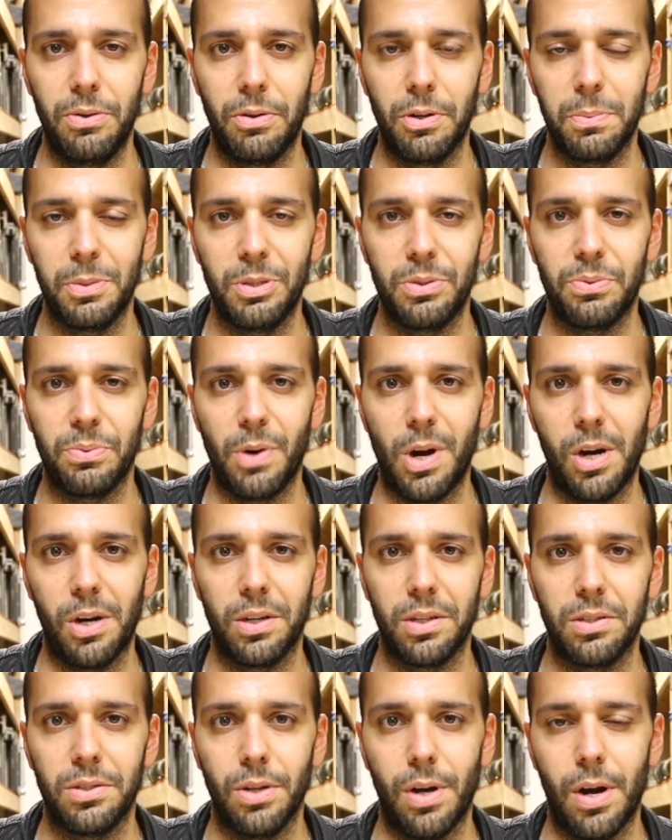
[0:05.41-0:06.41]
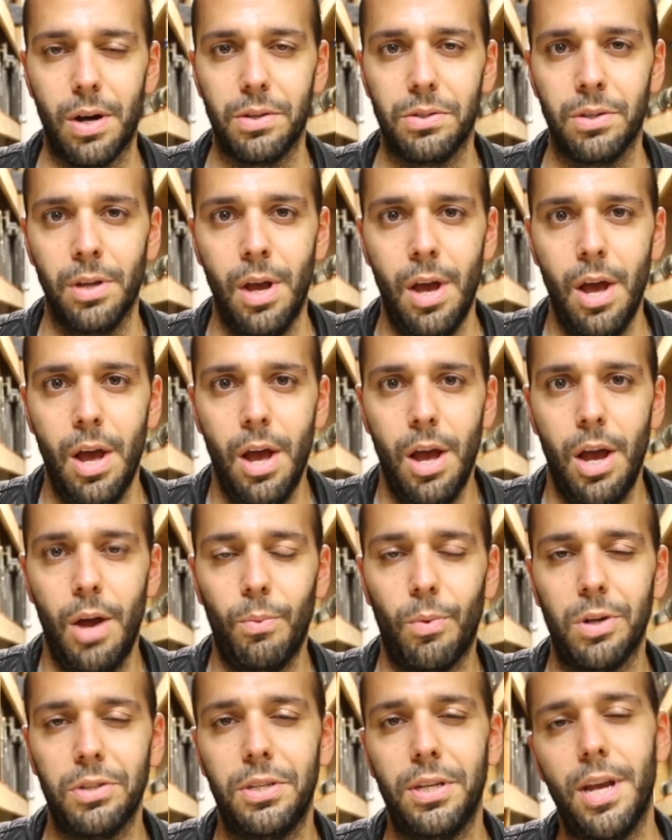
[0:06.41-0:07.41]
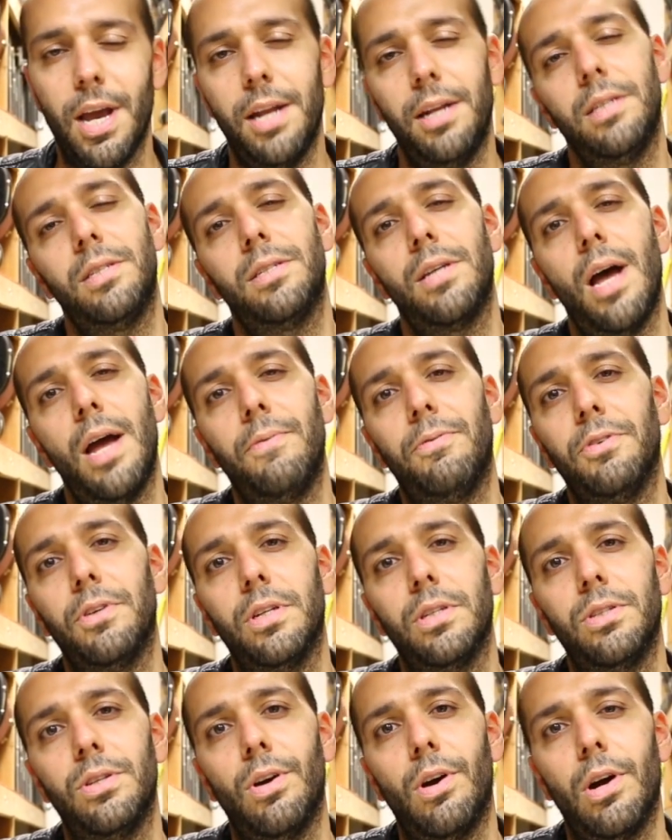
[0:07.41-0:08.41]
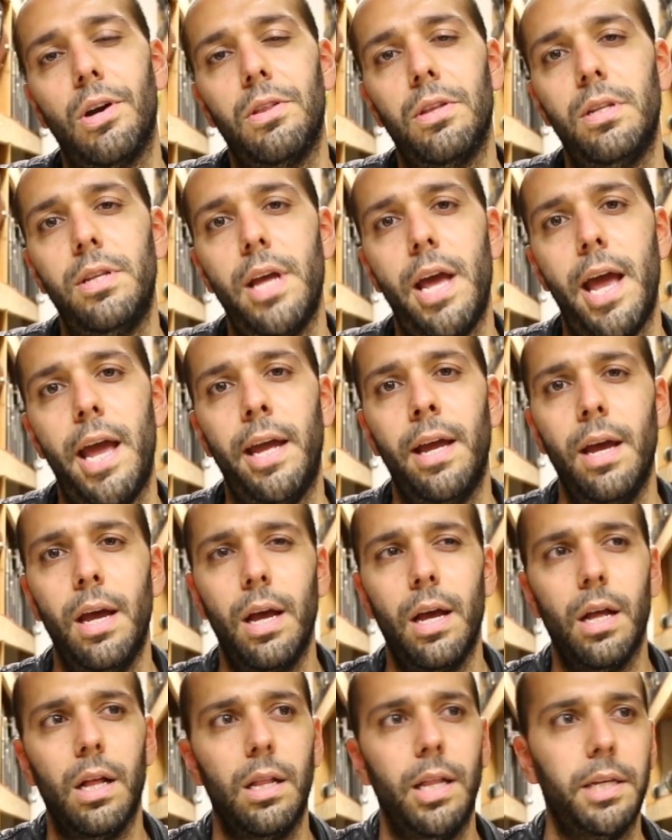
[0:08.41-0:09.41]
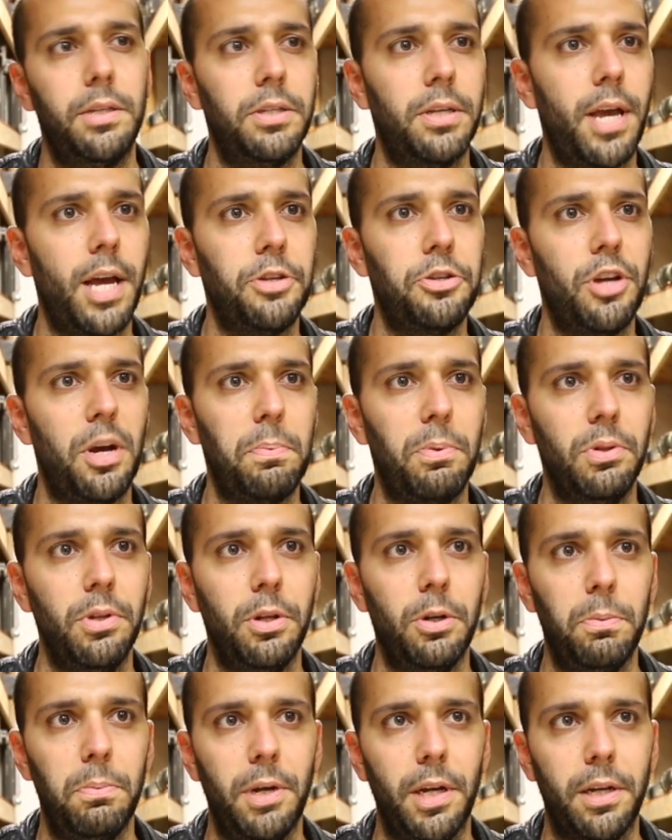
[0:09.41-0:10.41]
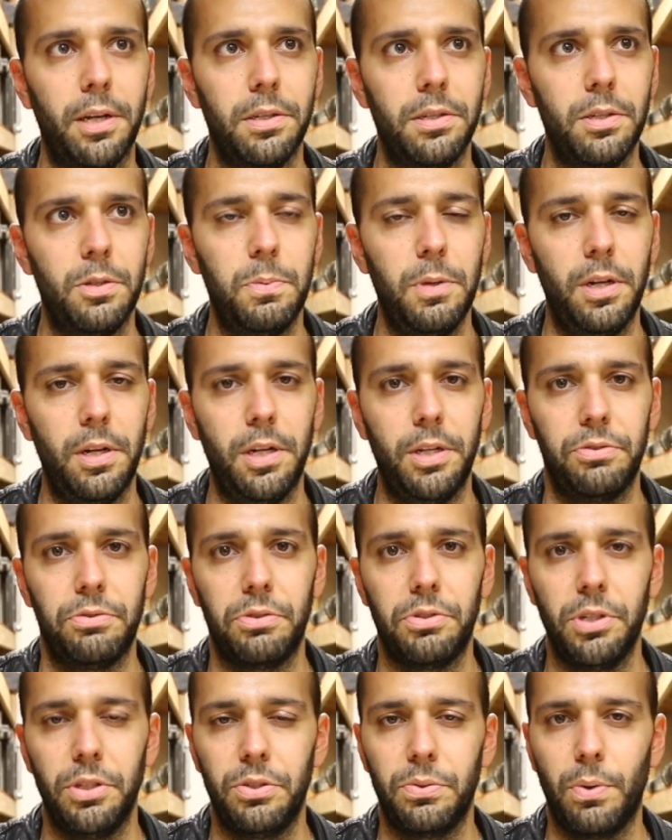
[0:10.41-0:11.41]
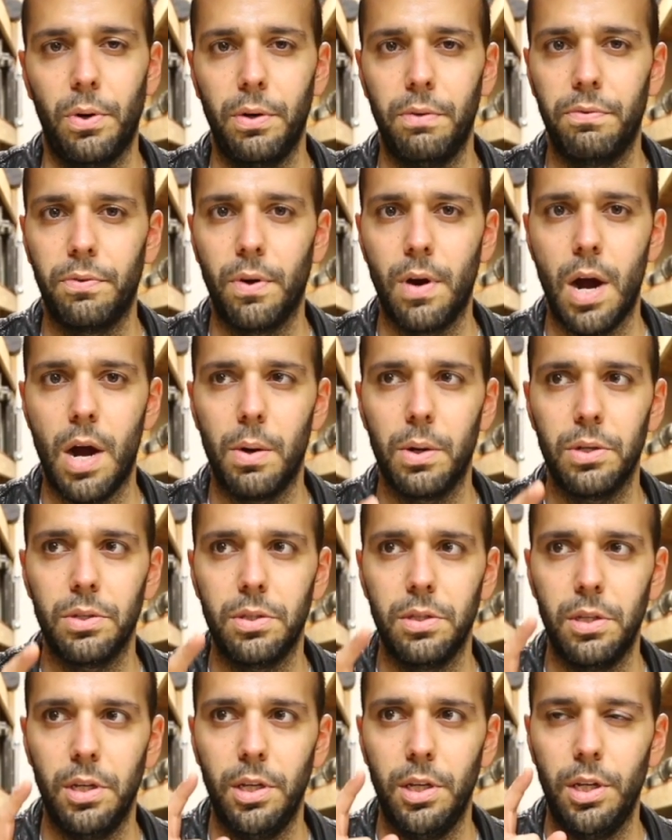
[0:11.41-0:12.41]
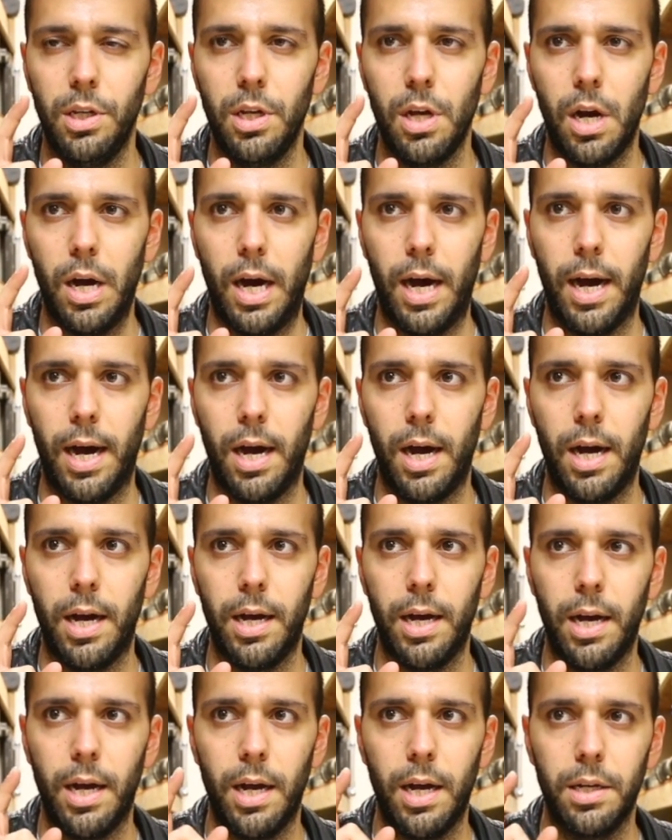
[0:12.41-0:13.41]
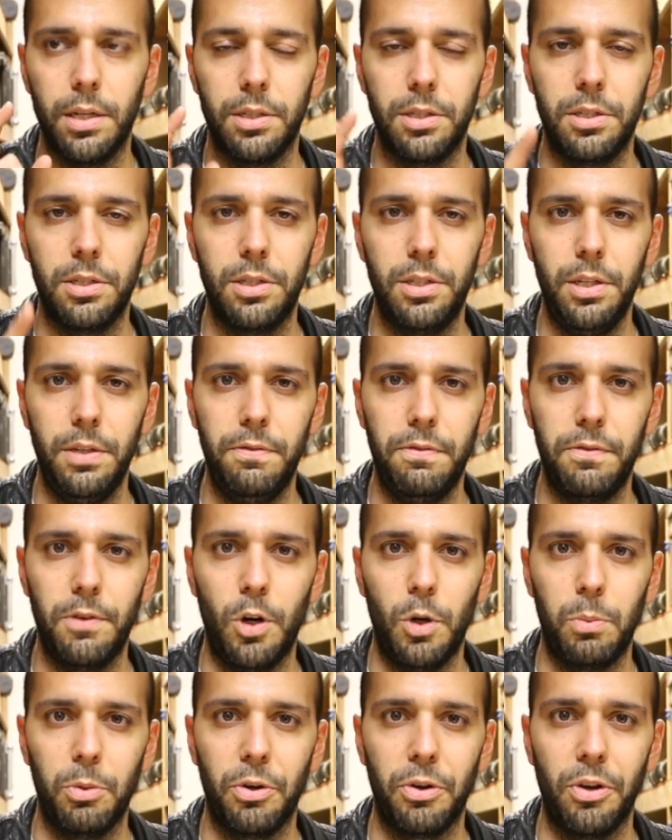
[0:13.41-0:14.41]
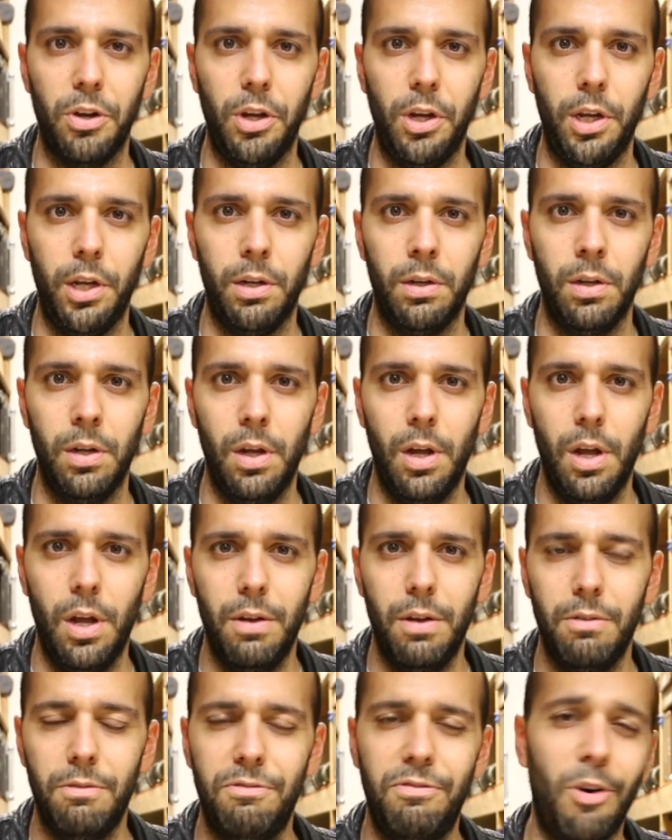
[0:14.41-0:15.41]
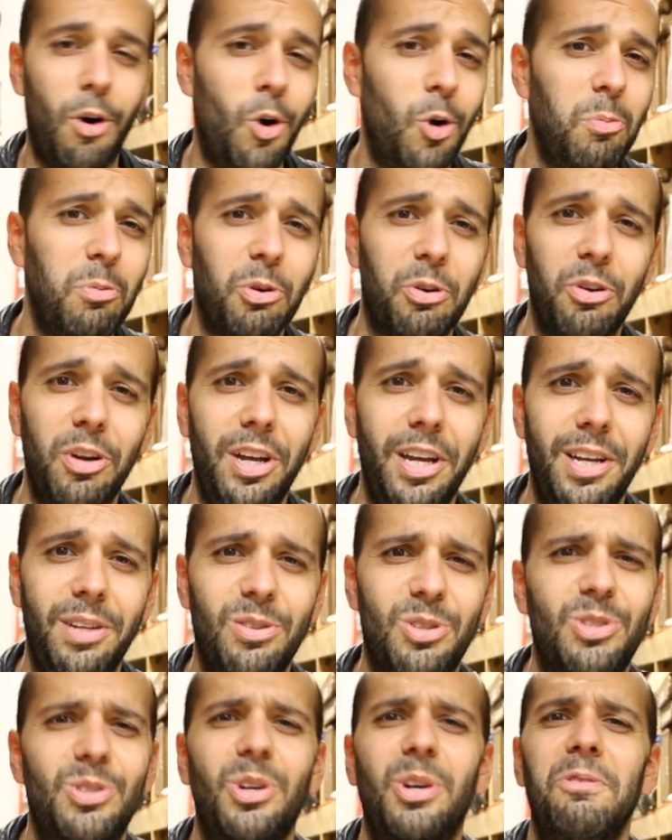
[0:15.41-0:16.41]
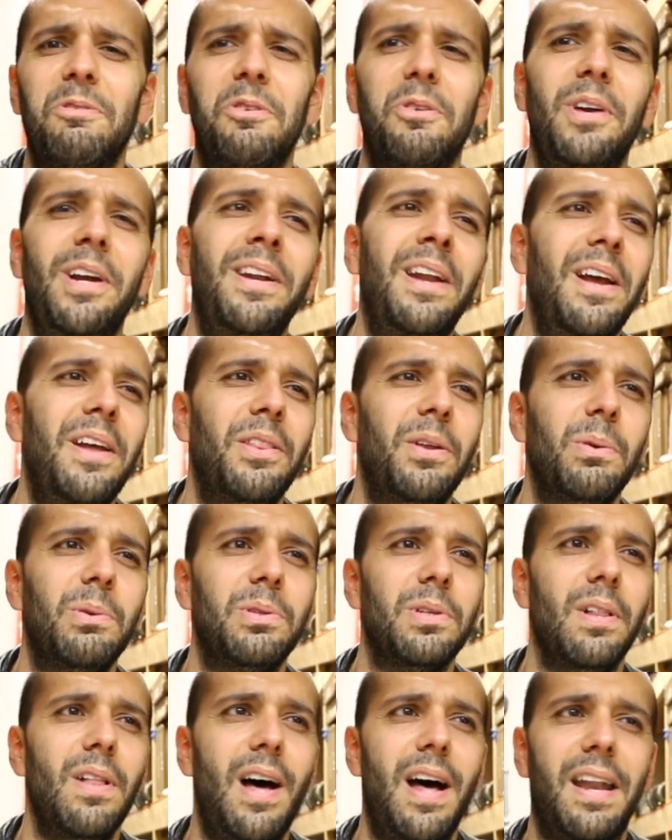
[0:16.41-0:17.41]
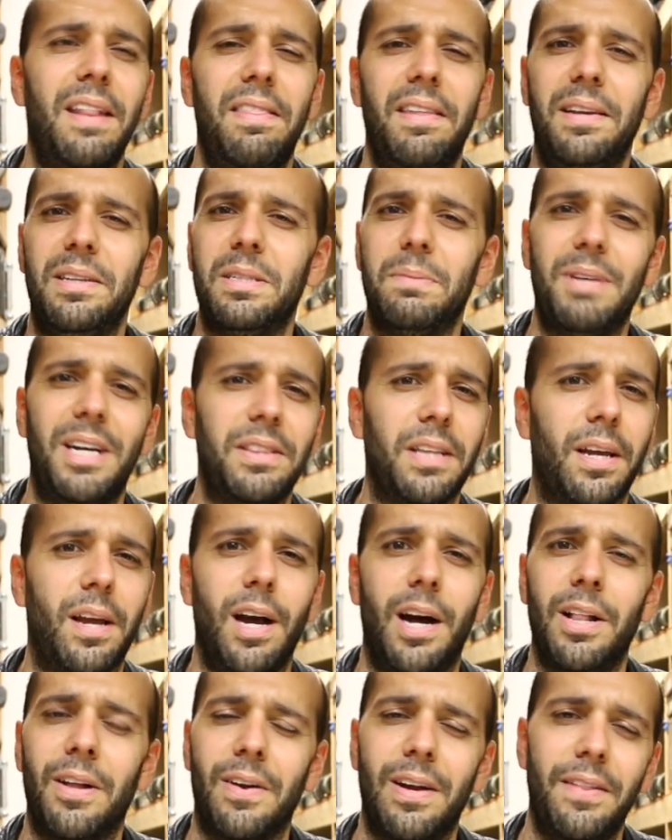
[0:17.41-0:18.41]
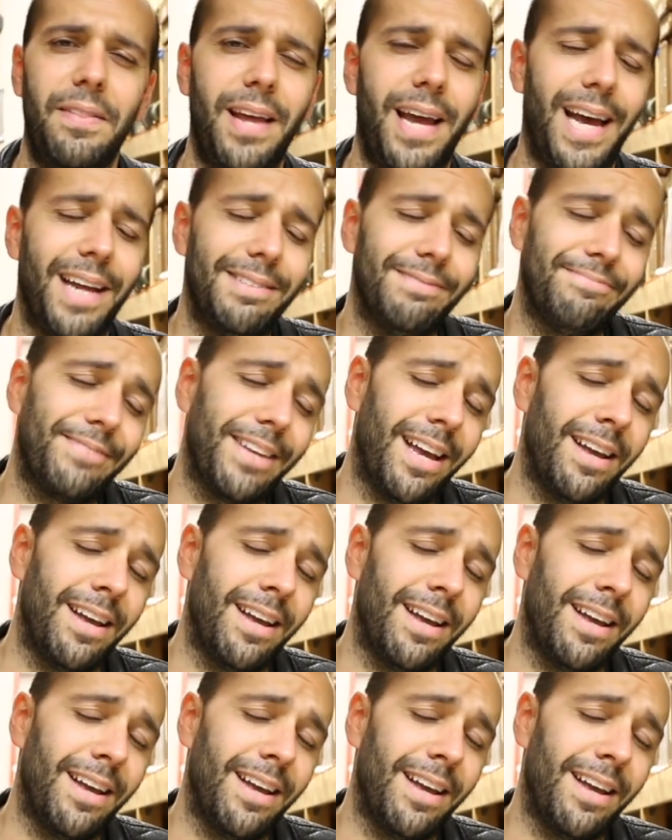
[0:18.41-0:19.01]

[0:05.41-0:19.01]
Norman's Rare Guitars. And once again, it's time for Guitar of the Day. Let's catch up a little bit because it's been an interesting 24 hours. The seafoam green, foam green, surf green. There was a lot of things about the color on that.